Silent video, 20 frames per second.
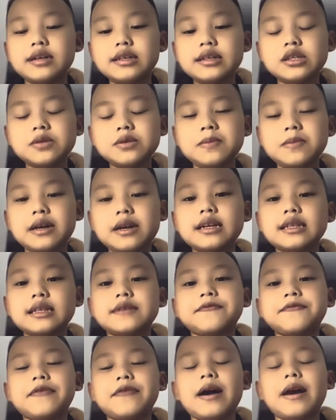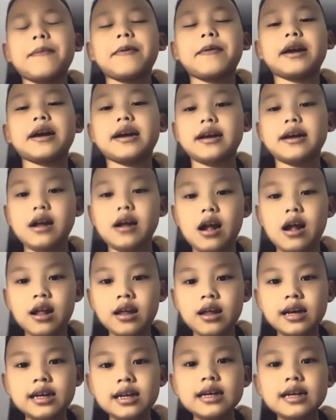To make the fabric.
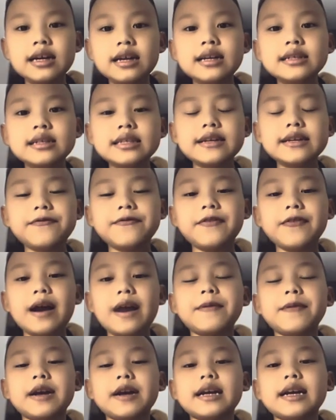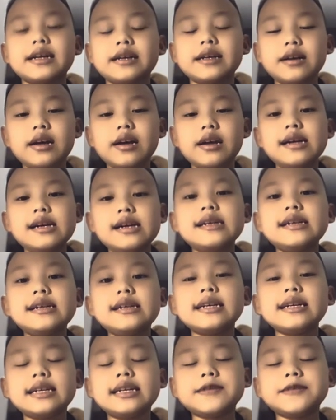The fabric
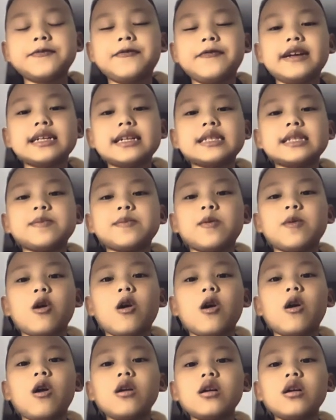is flexible,